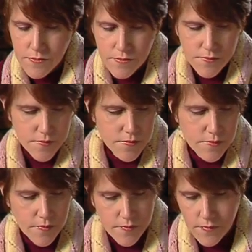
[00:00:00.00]

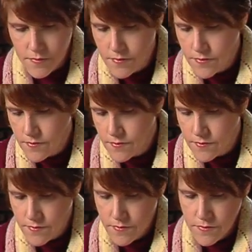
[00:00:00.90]

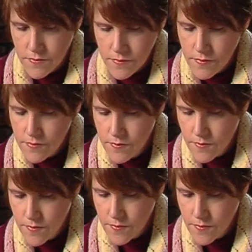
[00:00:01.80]
Nobody speaks.